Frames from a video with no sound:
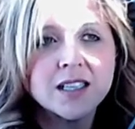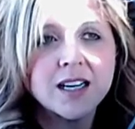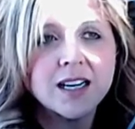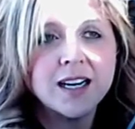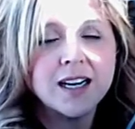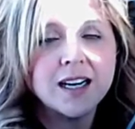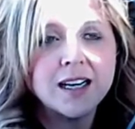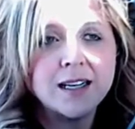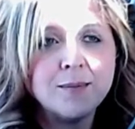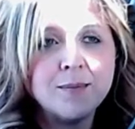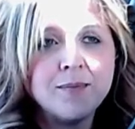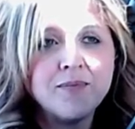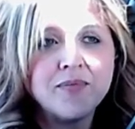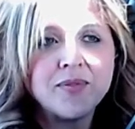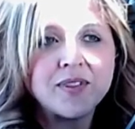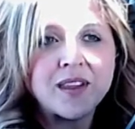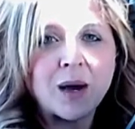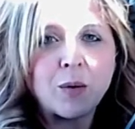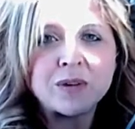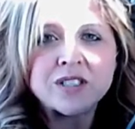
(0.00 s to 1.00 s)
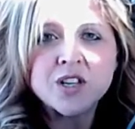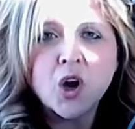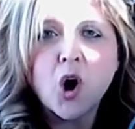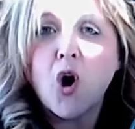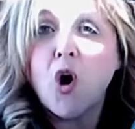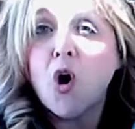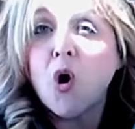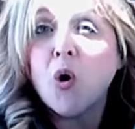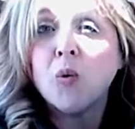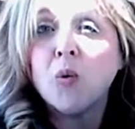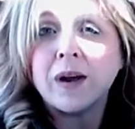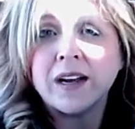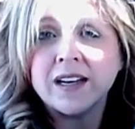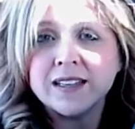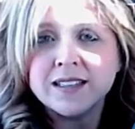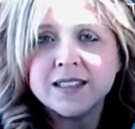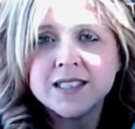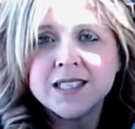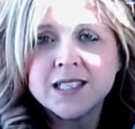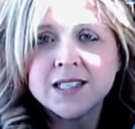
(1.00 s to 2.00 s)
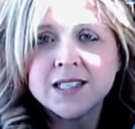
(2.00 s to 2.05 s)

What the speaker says: that was always